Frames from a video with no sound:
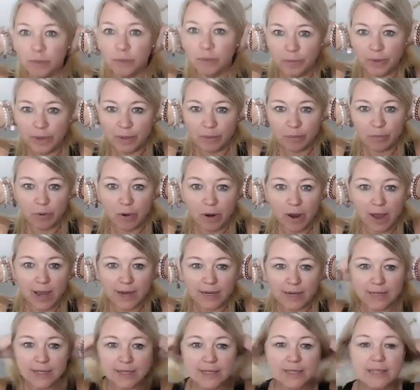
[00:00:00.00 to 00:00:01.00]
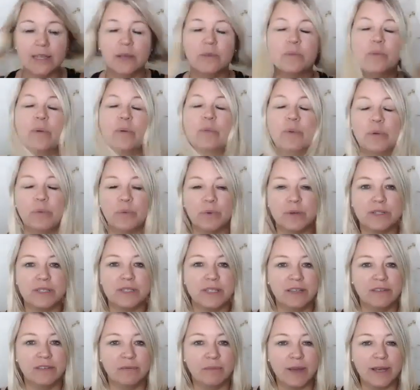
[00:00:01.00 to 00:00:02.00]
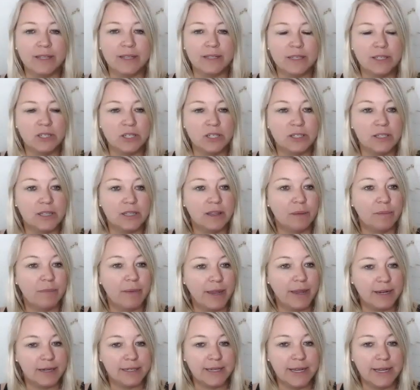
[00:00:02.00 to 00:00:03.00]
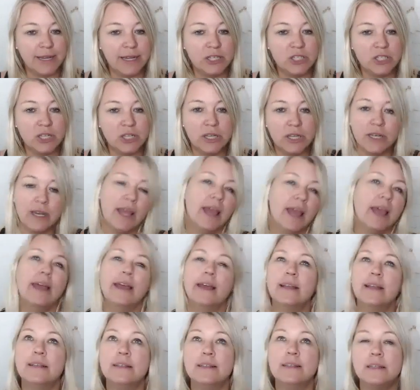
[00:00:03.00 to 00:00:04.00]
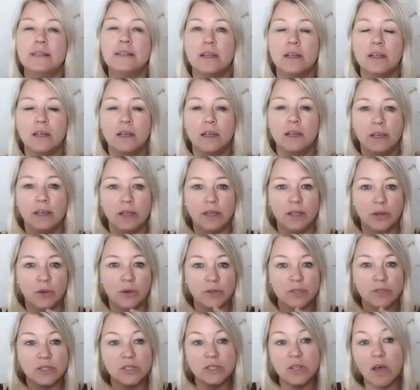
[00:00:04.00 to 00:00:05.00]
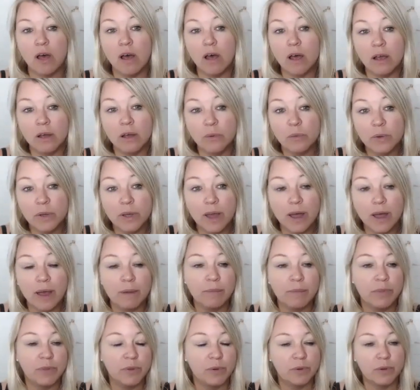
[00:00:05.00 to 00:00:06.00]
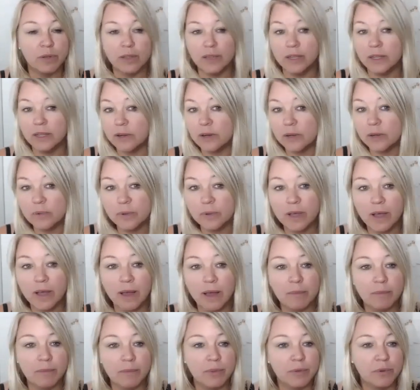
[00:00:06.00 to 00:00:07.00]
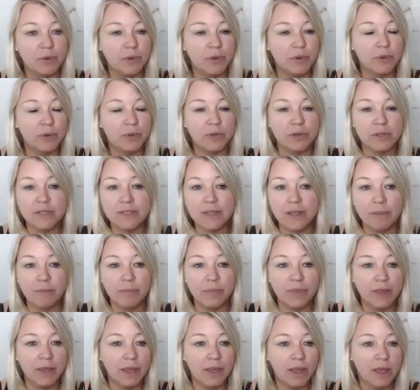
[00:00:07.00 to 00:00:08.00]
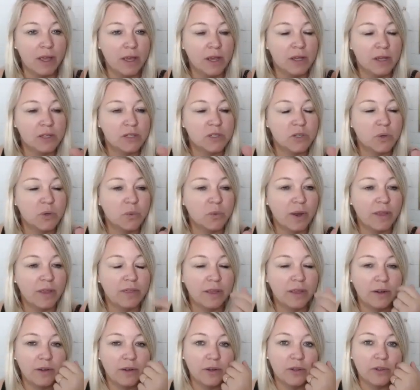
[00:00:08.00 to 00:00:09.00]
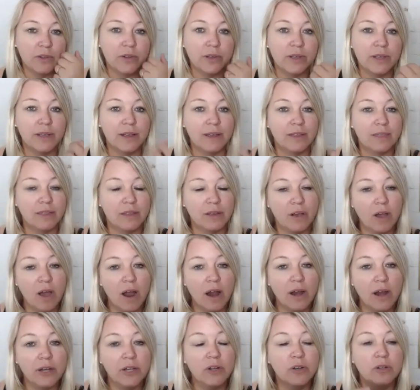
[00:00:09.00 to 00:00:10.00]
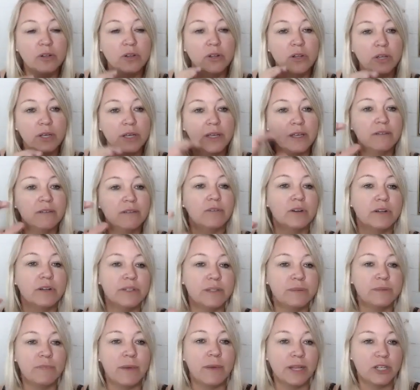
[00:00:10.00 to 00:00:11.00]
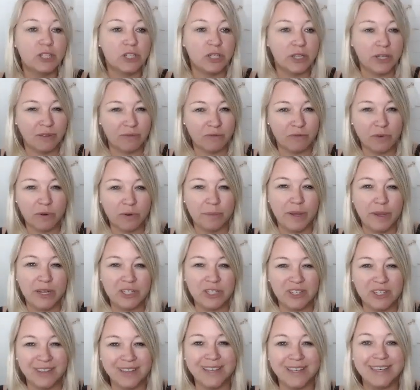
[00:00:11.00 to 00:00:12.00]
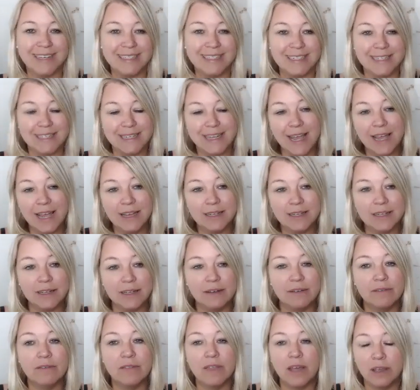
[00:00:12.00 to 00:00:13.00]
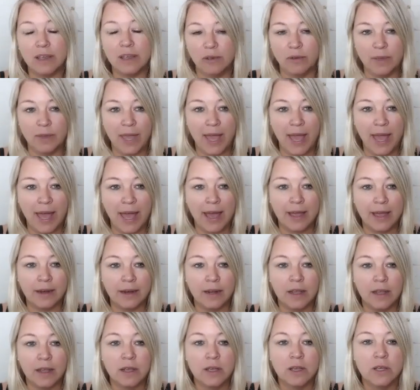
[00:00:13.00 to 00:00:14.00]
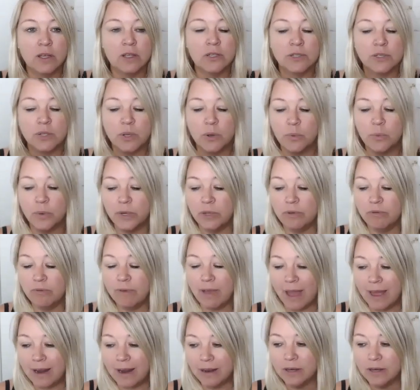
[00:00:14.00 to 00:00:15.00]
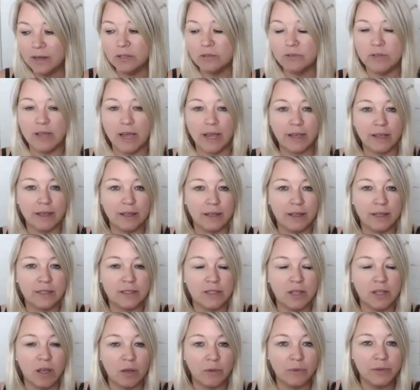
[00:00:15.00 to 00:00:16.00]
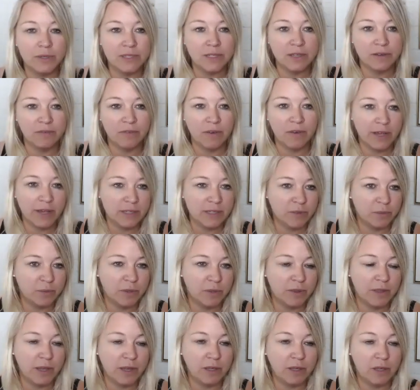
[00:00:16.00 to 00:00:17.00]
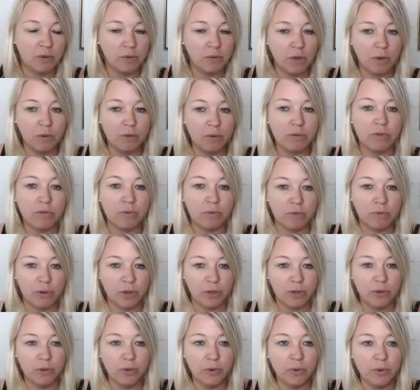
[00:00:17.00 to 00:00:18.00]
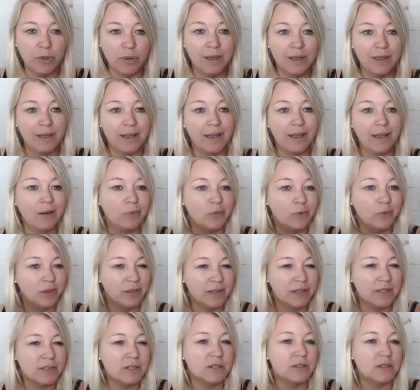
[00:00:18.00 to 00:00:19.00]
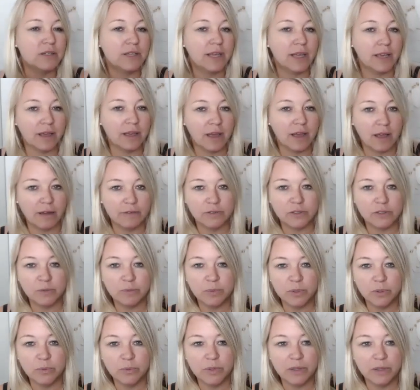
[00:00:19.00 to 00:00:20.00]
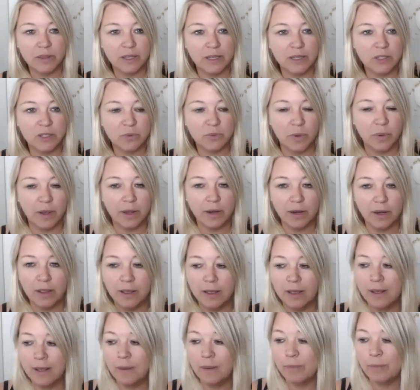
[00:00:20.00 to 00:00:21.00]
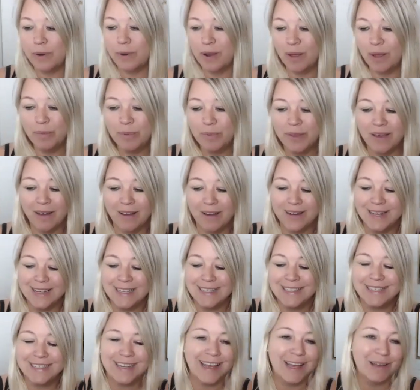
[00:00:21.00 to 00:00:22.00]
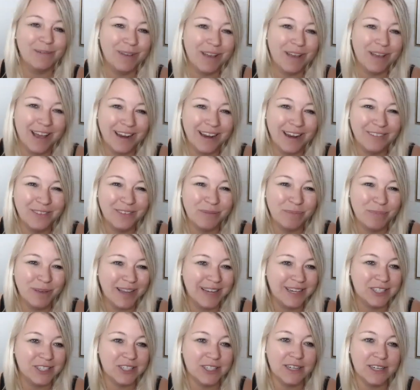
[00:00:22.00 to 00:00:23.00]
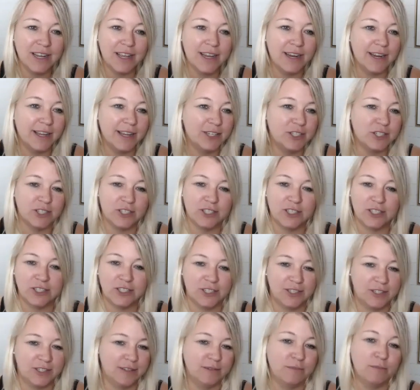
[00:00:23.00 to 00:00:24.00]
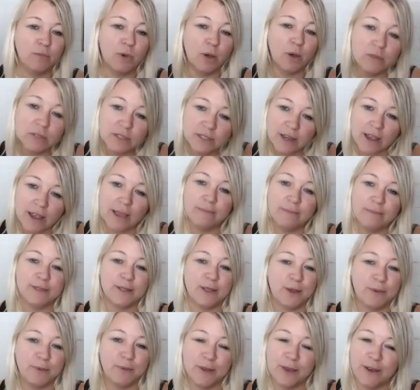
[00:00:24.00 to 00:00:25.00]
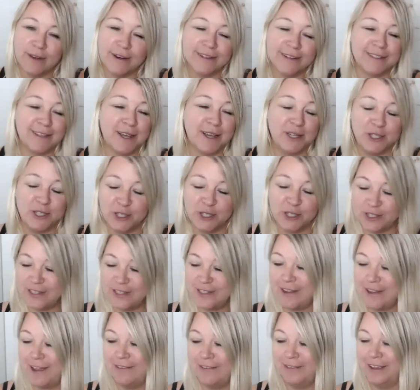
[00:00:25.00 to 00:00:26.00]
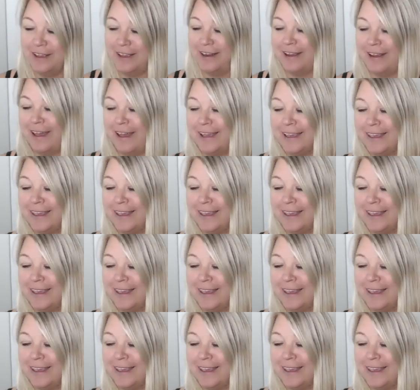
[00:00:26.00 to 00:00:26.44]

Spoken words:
been practicing when we receive messages in the meditation, and you know, a song will come through, a lyric will come through, there's something. So right there, you're looking at the card, you're looking for as much information like a detective that you can. So when you get a new deck, it's always advisable that you go through and really start to get comfortable with each one. But I'll be honest, I'm kind of impatient, and most times, I'll be honest, I just dive in.